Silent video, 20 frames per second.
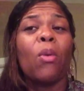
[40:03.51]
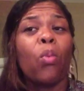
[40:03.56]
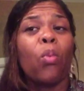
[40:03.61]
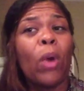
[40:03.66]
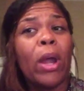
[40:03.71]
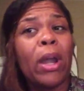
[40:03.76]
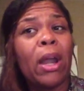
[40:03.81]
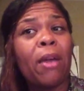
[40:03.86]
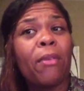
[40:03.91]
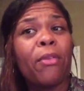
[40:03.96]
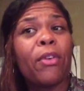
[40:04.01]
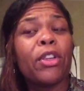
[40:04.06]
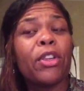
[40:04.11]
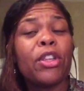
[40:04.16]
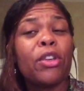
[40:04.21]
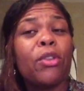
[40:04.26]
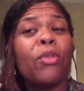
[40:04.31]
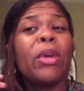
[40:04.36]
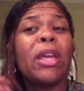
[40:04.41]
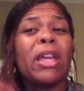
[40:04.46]
Whenever
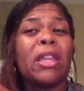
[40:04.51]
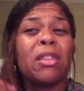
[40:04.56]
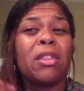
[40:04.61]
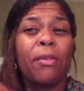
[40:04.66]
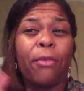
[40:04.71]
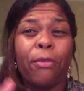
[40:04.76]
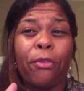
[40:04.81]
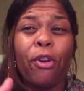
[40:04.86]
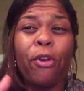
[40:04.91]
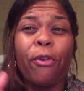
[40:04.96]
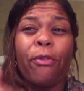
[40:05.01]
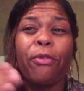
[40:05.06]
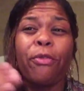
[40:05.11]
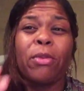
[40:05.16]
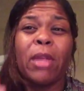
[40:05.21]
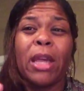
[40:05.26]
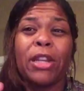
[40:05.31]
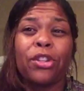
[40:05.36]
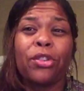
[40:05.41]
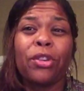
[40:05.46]
you eat the fruit
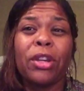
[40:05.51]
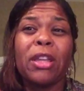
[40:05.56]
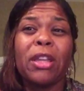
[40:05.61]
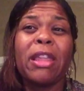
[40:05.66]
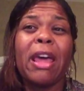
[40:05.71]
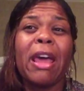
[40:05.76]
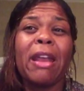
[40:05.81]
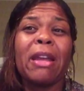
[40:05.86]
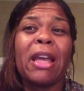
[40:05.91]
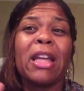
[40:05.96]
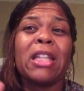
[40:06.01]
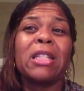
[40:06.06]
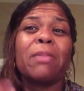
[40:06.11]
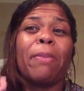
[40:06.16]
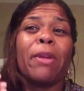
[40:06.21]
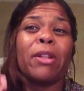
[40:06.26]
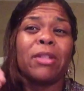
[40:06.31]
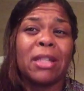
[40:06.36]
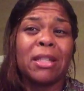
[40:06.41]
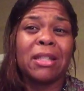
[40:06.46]
from that tree that has
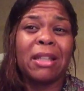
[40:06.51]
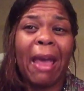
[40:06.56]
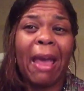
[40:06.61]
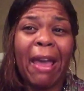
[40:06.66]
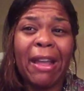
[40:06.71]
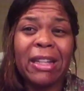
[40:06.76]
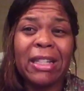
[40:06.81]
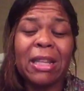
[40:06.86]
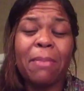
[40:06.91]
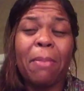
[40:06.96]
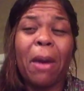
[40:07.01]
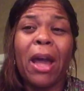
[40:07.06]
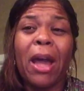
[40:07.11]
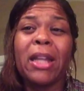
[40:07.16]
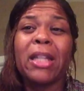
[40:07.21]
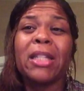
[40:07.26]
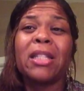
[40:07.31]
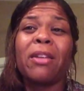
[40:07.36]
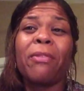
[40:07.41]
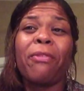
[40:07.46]
built its
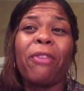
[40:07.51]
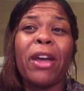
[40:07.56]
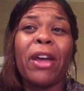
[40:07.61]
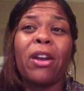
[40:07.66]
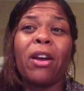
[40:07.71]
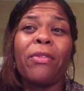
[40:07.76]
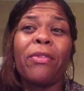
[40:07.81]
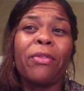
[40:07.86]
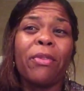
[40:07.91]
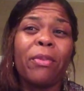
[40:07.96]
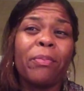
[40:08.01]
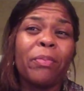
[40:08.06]
antibodies to fight off,